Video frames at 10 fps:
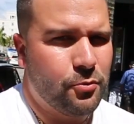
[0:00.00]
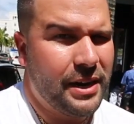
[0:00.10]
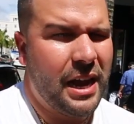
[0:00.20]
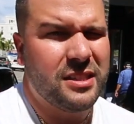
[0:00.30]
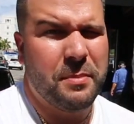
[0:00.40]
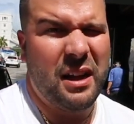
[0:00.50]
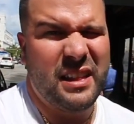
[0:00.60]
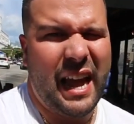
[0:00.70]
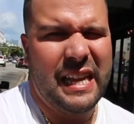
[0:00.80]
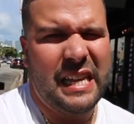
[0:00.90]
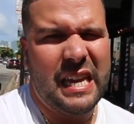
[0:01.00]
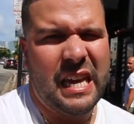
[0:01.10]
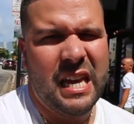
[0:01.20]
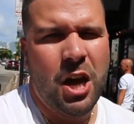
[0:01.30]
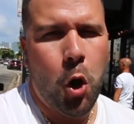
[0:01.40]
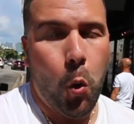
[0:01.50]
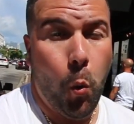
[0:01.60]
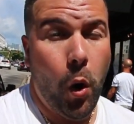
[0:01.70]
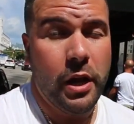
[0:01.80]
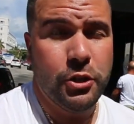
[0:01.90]
Right now it's about
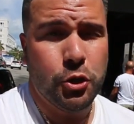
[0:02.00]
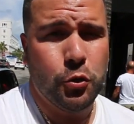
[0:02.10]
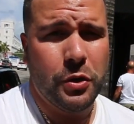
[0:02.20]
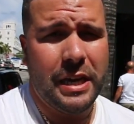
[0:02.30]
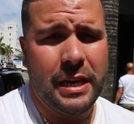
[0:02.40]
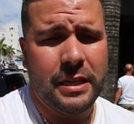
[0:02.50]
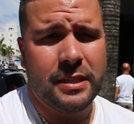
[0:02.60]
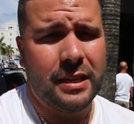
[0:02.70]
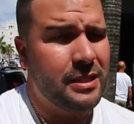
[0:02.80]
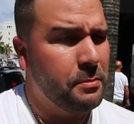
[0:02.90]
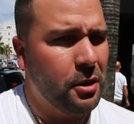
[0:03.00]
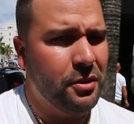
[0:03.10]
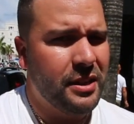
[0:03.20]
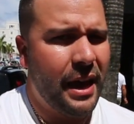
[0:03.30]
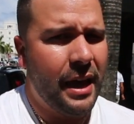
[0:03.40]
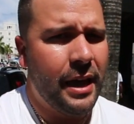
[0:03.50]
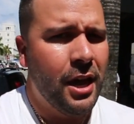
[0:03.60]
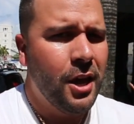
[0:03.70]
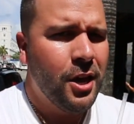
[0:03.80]
ninety-one degrees and it's the middle of the day.